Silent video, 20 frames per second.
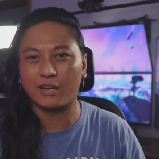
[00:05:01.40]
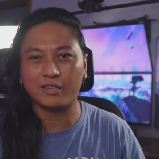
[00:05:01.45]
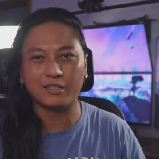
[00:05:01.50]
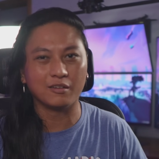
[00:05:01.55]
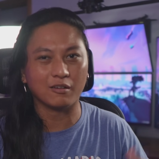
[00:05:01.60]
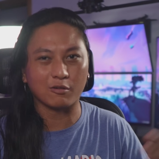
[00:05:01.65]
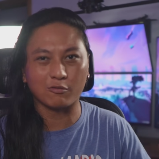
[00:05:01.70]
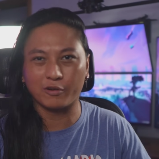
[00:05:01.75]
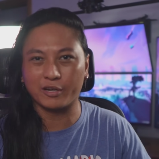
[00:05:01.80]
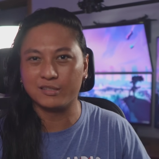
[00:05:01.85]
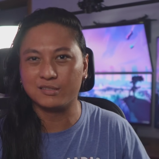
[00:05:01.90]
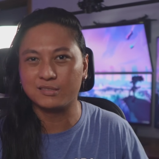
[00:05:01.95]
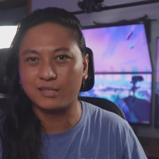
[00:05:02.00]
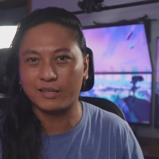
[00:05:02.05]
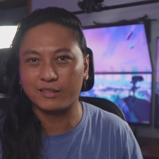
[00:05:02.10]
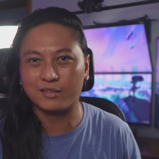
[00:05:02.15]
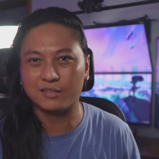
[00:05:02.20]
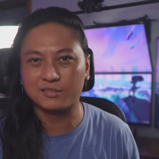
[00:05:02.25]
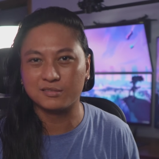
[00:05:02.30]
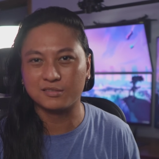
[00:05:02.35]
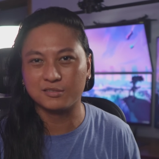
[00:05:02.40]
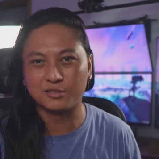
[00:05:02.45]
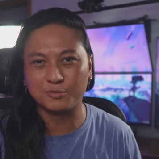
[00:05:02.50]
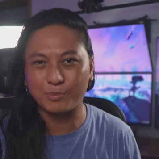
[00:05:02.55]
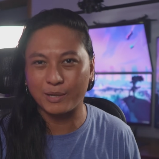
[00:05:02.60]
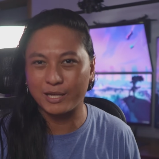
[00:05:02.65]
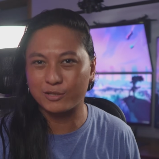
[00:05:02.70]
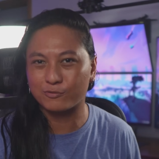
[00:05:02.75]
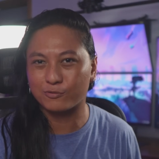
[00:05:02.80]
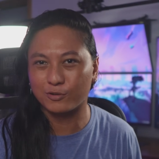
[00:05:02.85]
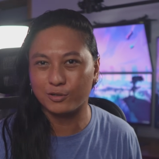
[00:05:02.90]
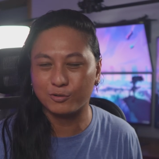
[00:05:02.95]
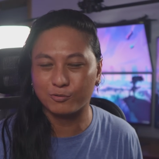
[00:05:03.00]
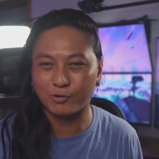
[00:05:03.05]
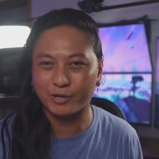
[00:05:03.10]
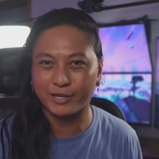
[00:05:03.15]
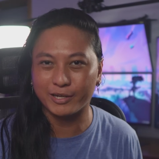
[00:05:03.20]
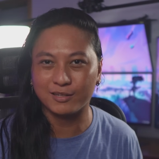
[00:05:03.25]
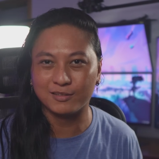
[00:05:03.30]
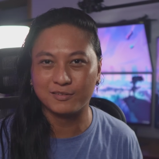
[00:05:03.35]
I already said this, space for
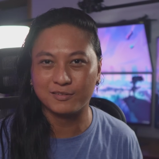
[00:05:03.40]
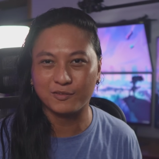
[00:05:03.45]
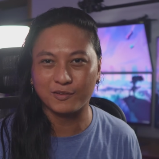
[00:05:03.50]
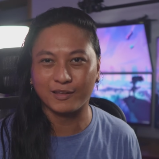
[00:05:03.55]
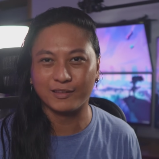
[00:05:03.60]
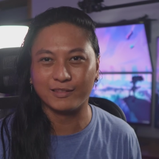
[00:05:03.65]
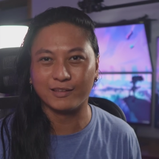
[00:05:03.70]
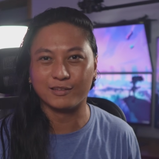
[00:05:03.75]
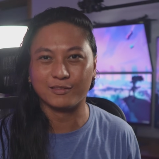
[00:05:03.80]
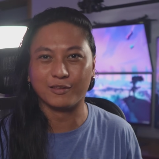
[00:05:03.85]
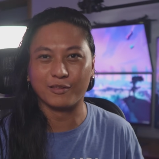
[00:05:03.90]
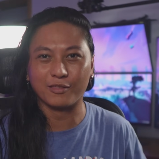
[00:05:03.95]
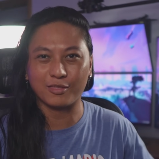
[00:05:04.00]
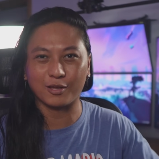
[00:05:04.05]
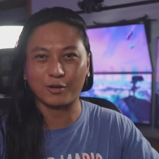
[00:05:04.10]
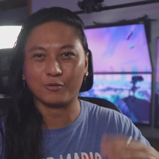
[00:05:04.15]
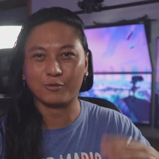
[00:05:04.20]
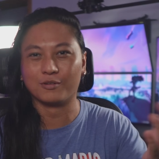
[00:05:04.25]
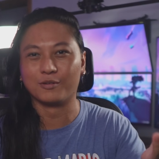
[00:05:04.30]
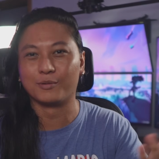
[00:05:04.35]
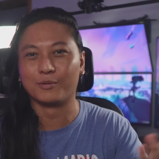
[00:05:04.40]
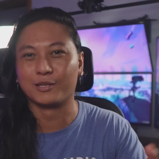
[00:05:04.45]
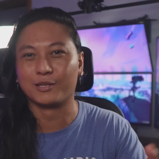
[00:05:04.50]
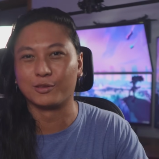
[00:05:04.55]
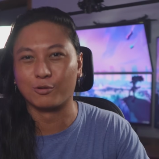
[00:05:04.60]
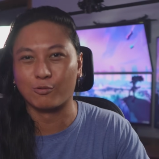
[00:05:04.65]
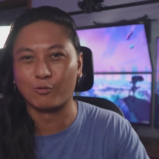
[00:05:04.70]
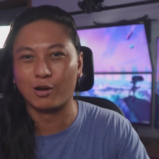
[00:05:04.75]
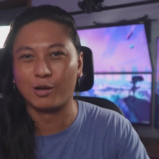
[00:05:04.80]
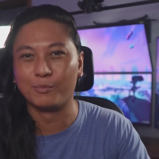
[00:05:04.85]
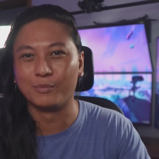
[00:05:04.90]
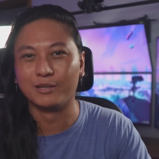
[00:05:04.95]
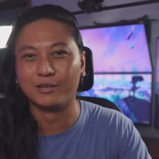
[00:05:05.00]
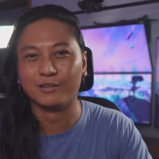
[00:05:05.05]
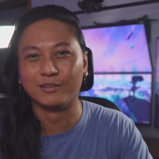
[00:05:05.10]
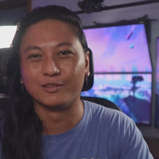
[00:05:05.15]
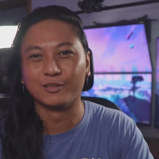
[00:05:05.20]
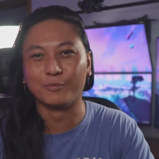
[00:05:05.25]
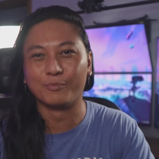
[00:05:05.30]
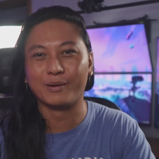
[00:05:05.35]
ingredients, and then the thing about the ramen
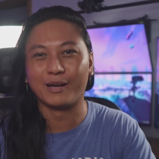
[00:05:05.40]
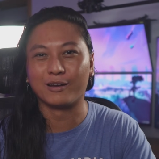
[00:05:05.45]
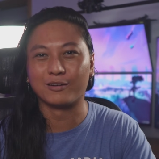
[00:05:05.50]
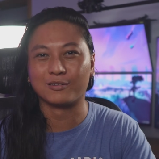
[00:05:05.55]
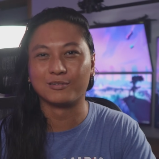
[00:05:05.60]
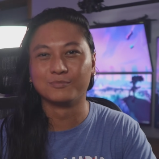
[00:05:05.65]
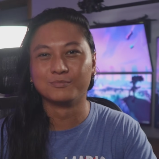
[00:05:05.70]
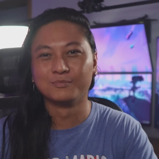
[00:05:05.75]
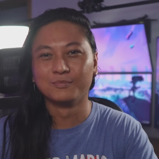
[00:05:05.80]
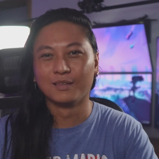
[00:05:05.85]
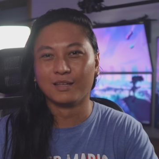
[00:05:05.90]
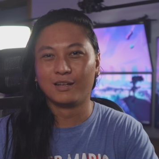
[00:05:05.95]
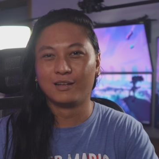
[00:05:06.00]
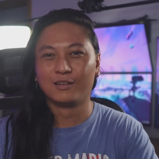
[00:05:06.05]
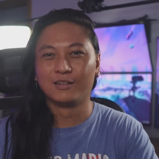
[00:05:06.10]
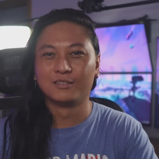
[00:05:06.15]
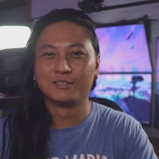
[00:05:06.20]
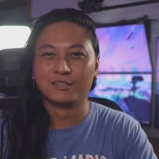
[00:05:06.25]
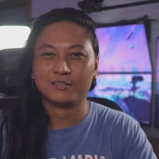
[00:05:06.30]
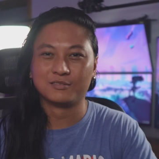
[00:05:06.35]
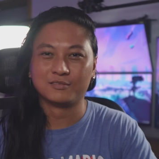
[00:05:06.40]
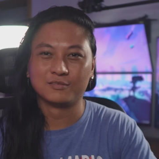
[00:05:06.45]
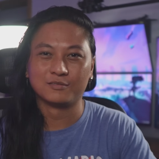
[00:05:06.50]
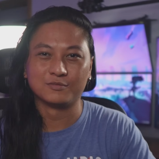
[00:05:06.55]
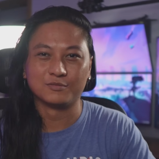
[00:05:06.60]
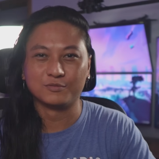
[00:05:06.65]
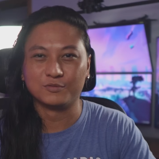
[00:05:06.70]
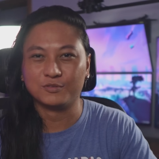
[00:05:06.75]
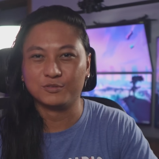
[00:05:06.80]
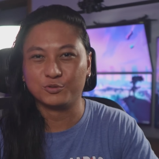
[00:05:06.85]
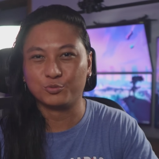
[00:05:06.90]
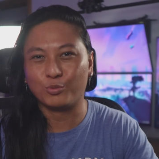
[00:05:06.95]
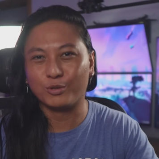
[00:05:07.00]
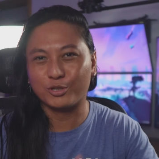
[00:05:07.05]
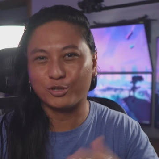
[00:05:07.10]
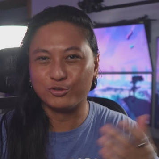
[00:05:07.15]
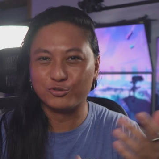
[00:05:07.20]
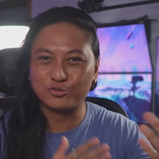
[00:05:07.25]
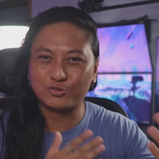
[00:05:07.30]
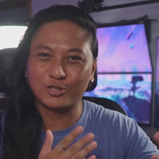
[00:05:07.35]
and the powder.
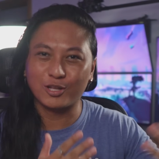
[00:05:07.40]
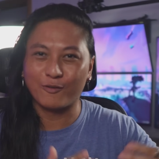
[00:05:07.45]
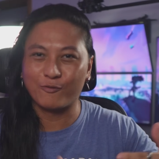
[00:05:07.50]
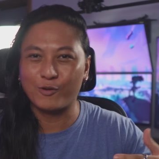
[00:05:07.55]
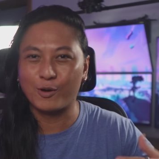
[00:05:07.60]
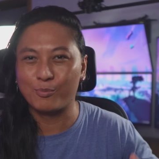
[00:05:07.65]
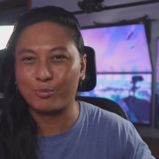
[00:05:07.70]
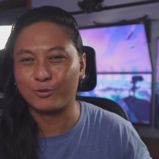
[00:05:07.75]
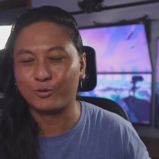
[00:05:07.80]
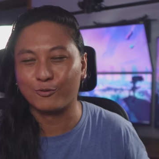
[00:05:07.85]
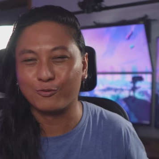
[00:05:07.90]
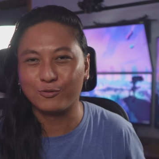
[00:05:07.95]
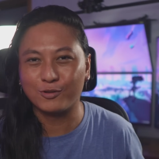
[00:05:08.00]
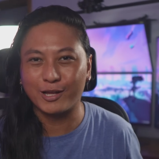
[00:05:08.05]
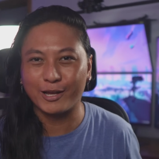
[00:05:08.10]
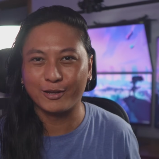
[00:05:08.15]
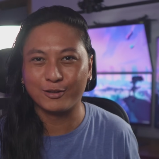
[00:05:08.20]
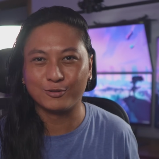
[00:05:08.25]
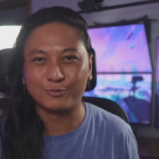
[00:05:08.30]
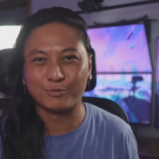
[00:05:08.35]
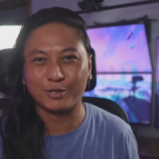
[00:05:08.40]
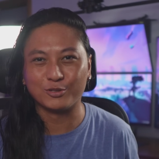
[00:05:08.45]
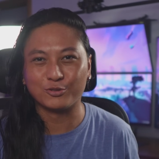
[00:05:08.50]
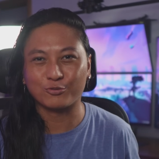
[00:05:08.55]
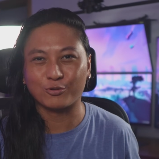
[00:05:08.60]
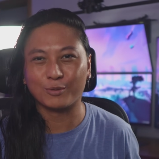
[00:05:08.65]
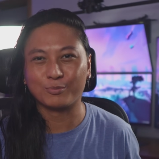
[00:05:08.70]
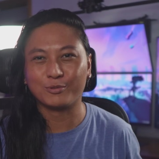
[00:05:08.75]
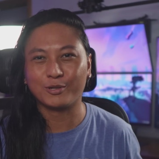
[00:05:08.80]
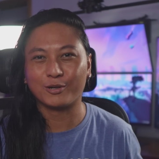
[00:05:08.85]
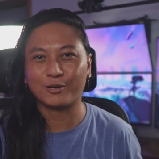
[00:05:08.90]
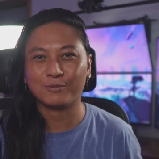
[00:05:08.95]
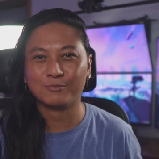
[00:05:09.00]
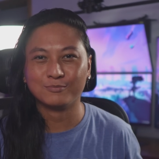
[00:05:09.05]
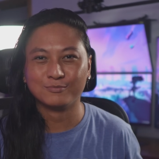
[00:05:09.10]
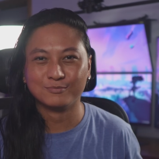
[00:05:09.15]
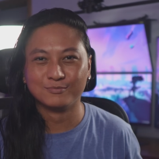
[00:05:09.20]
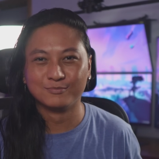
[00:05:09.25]
Switching stuff up on the fly in my script here. Fun